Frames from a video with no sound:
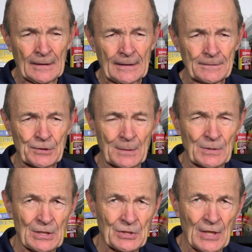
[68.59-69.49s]
Uh, some
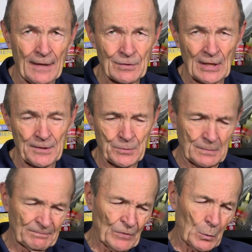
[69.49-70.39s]
of these dive sites
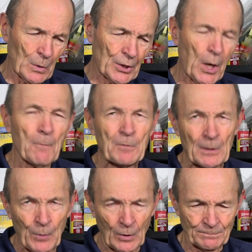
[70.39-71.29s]
were
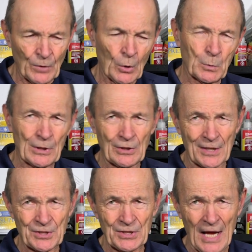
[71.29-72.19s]
comfortable with a
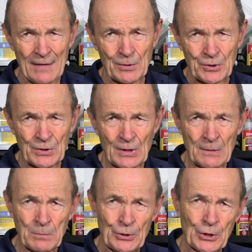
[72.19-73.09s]
dozen divers,
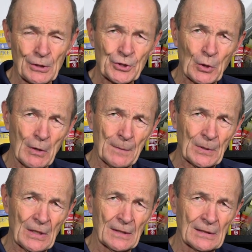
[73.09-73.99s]
but you could show up
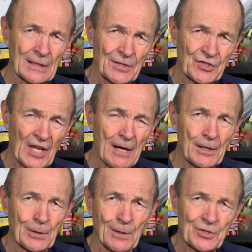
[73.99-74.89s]
on a, on a
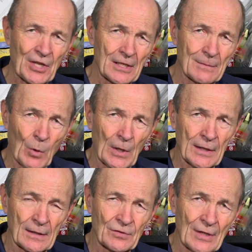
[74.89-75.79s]
Saturday or a Sunday
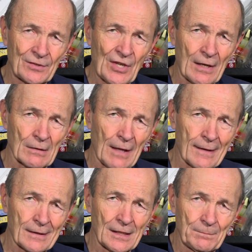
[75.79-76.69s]
morning at, at 10
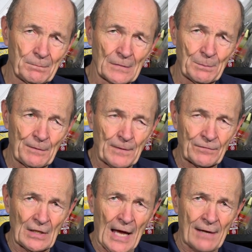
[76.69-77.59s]
o'clock and there'd be
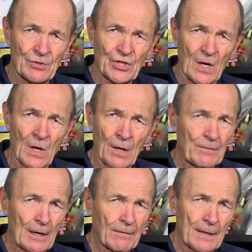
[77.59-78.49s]
50 divers there.
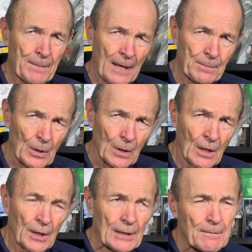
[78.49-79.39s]
Very, very popular.
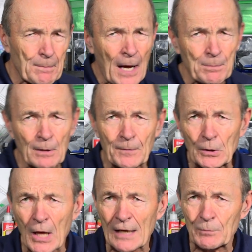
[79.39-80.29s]
They were popular for
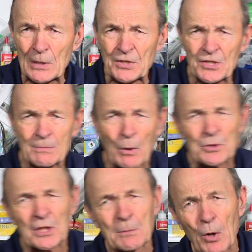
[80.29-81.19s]
a lot of reasons.
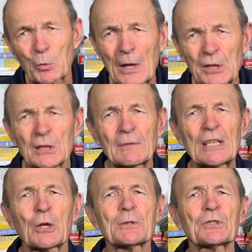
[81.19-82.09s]
Most of them are
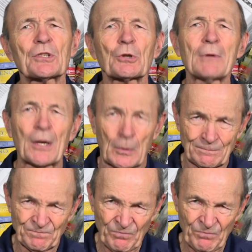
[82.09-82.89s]
relatively close to Toronto.